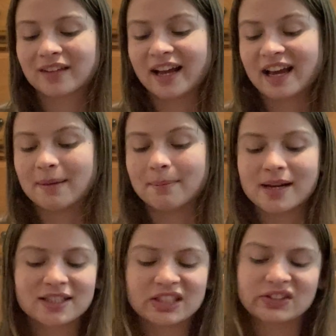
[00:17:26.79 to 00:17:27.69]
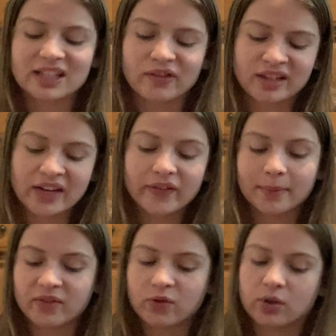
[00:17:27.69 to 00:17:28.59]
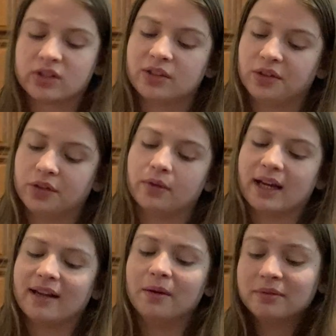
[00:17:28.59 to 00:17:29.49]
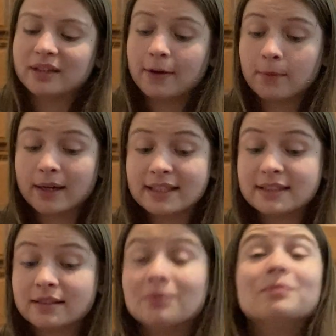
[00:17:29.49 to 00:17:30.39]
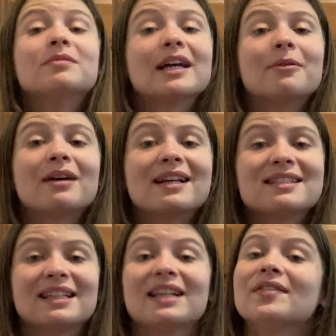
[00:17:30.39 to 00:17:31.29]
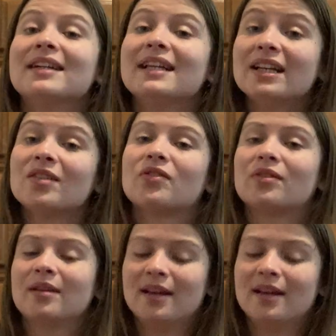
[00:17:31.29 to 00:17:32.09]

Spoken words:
and ministers have never been forced to do gay weddings, even if